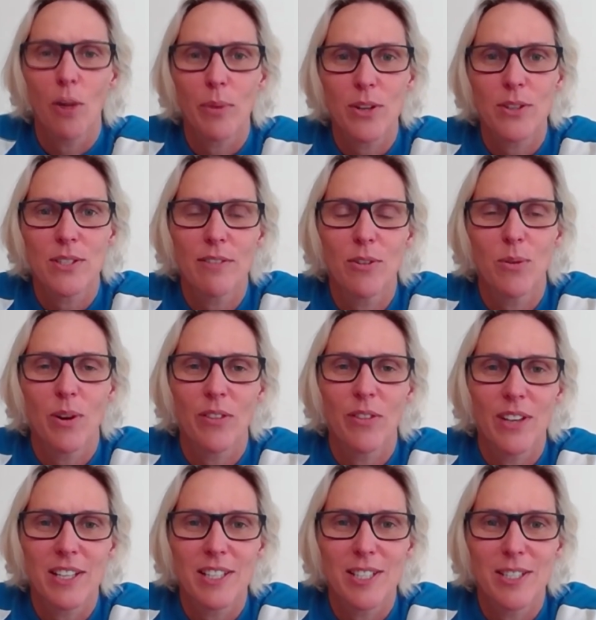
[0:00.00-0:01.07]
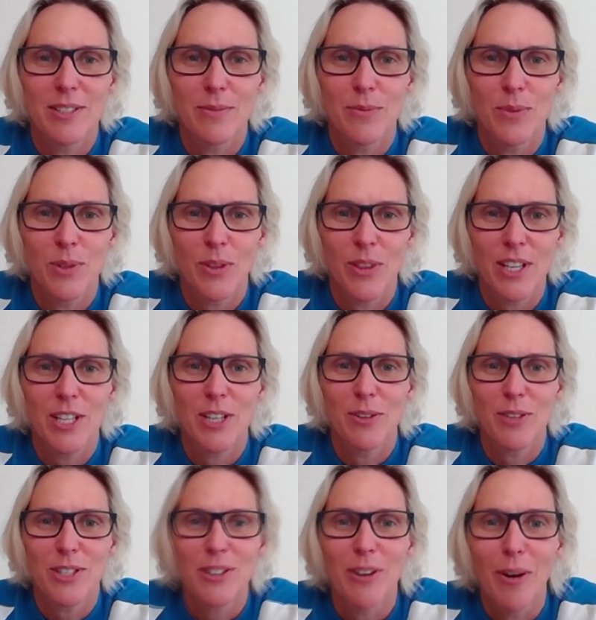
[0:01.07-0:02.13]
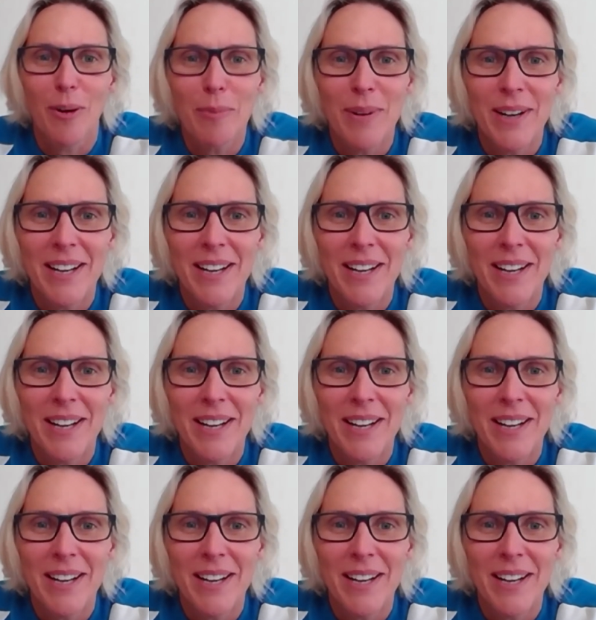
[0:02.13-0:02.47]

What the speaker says: because everyone will think you're a snob.